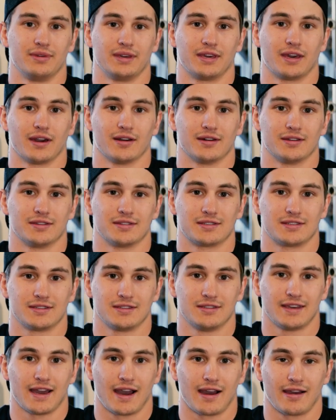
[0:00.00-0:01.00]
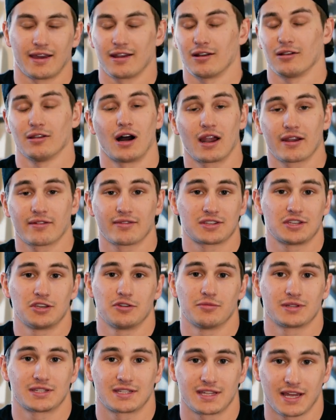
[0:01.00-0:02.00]
Because yeah, and a lot of us
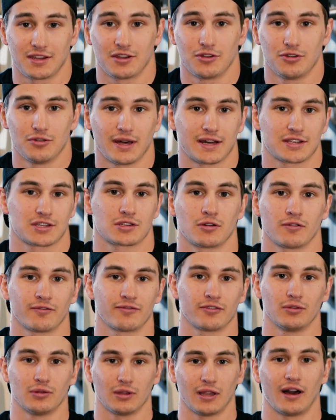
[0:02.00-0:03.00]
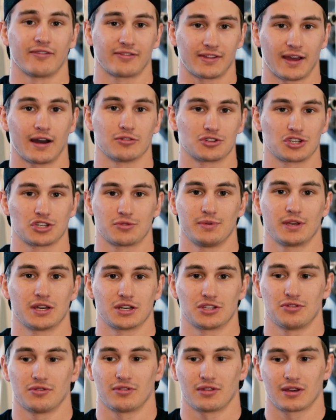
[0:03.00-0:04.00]
humans tend to do that. So don't feel left out just
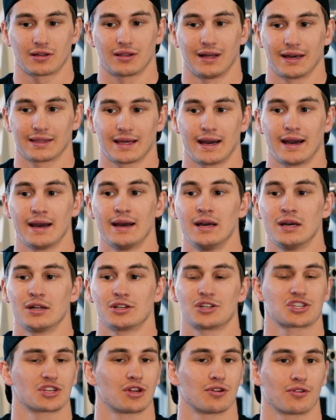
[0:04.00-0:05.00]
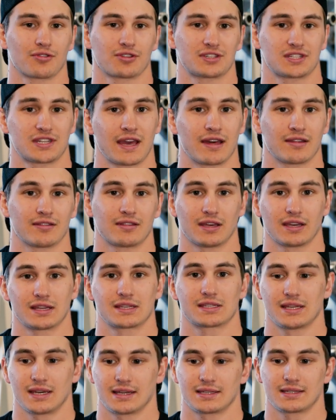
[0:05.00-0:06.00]
because you think like that. Just understand
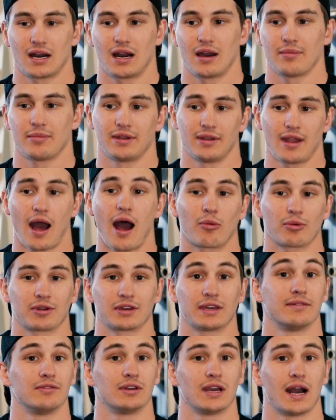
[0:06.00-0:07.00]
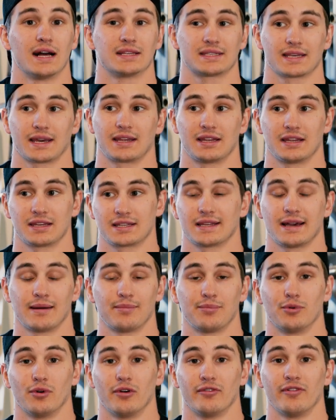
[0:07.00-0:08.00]
things take time. And I wanna give you guys like an
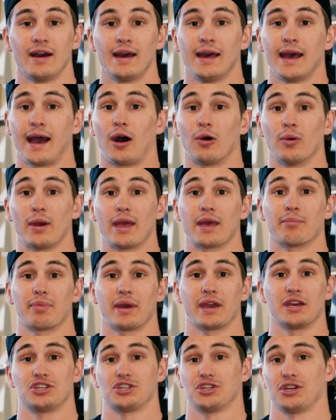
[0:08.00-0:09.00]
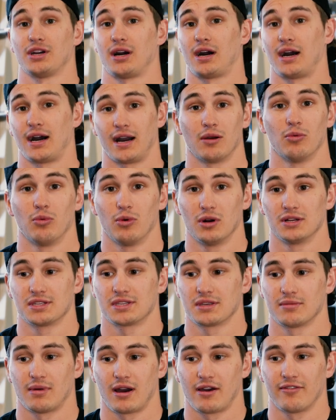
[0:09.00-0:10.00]
example of how impatient I
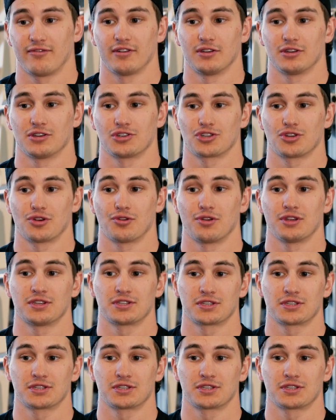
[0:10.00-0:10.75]
was in my fitness journey.